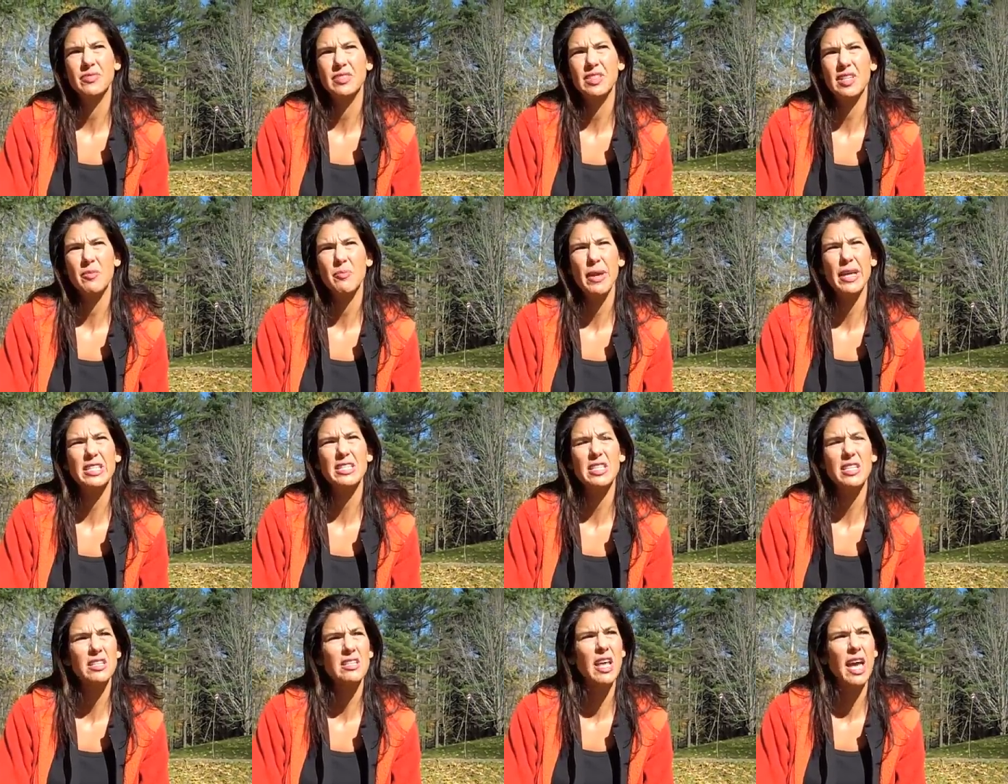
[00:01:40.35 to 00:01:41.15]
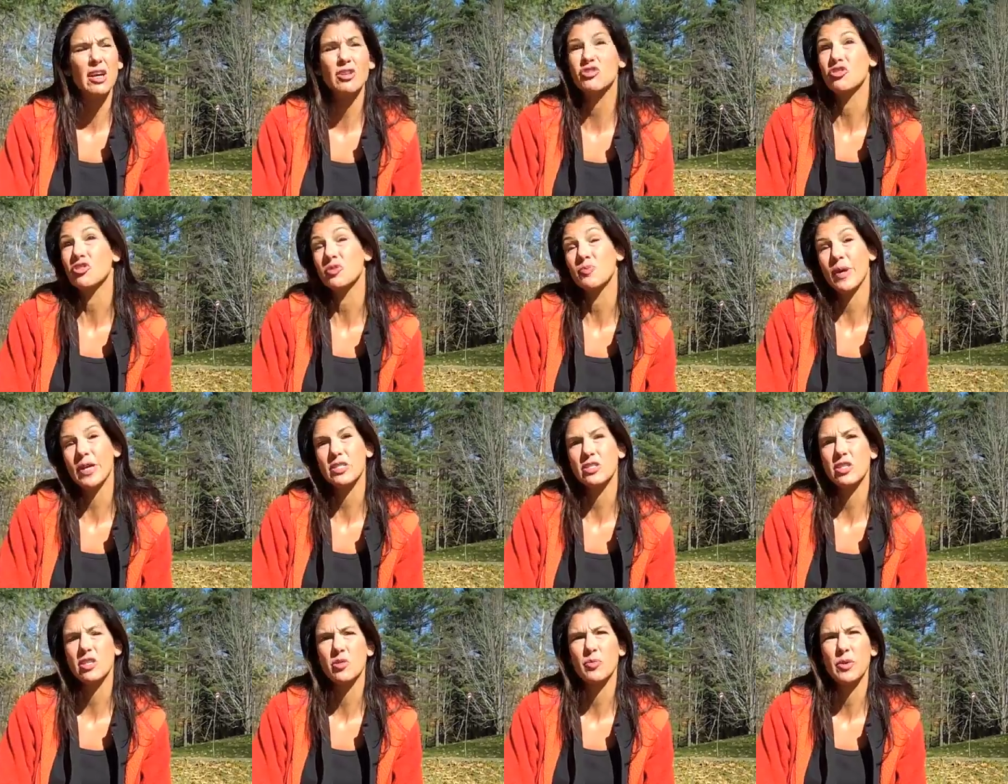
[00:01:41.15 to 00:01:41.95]
it makes it extra
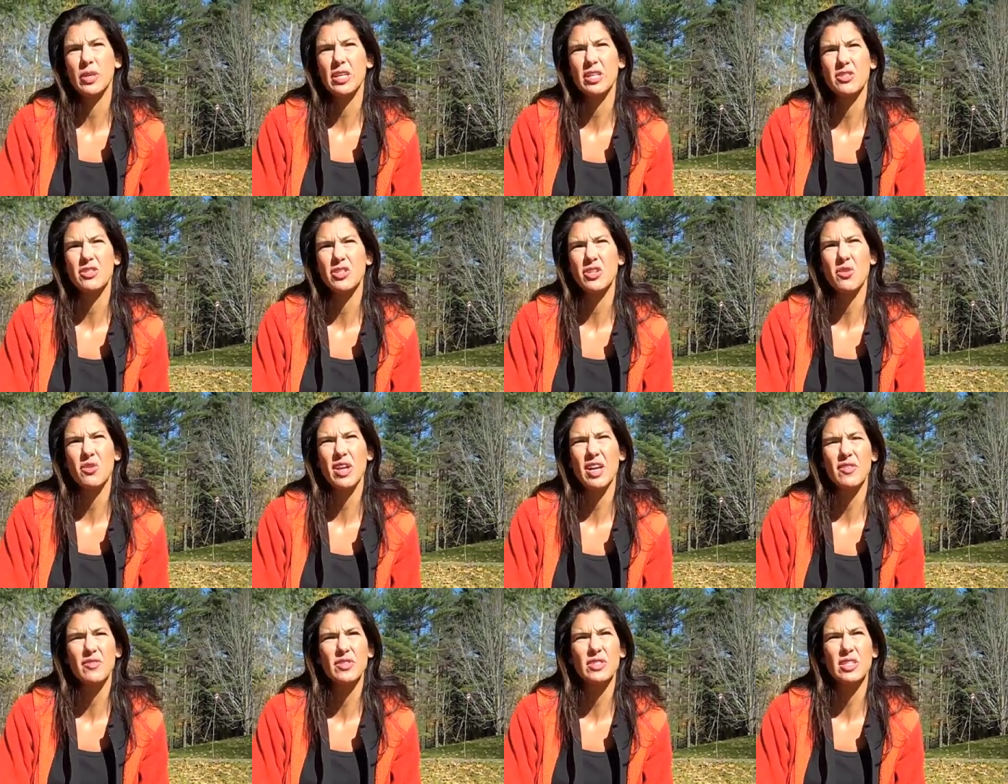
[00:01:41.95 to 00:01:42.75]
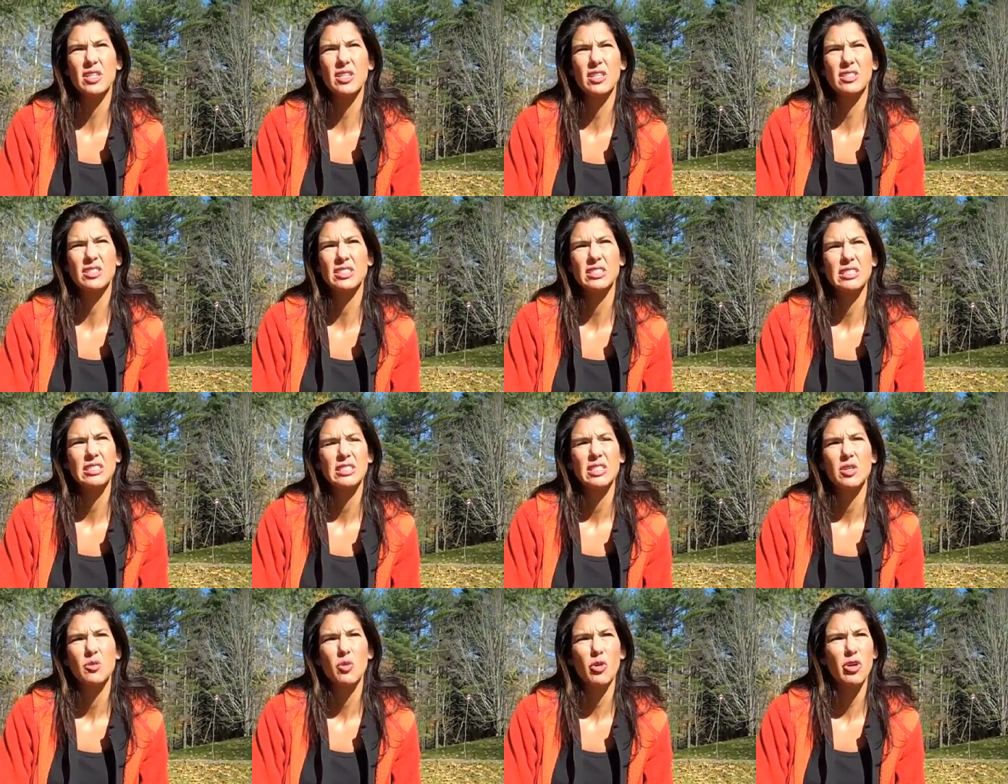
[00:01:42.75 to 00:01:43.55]
special because you don't have to
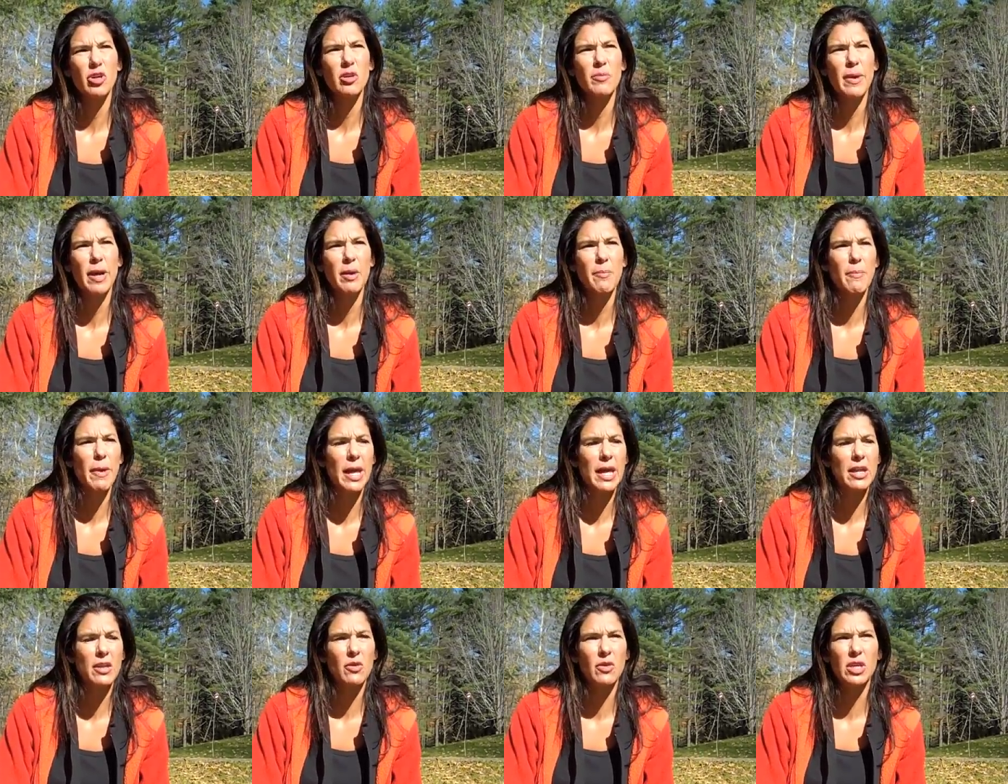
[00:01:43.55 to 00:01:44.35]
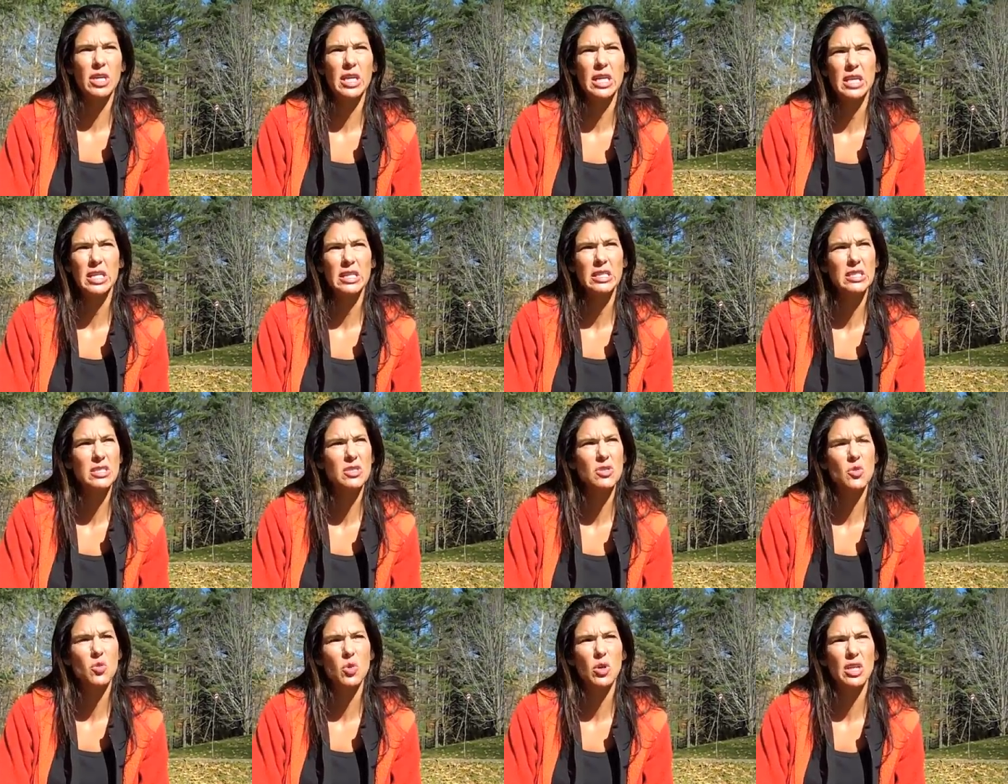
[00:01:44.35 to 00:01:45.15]
worry about men or kids
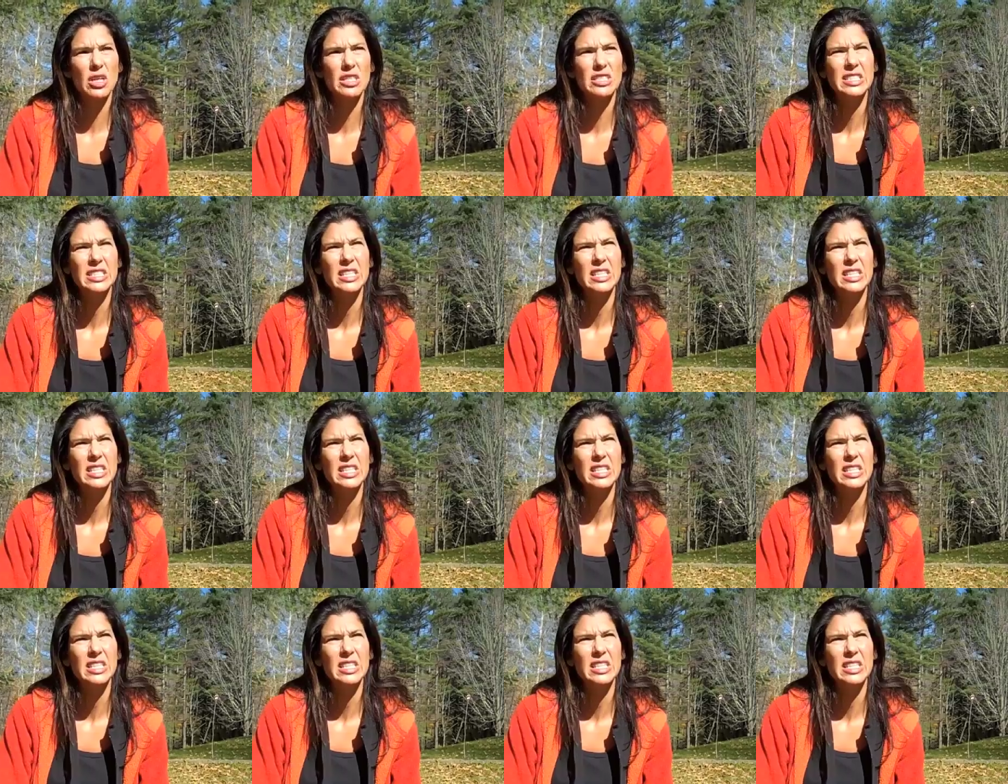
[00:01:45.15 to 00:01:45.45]
or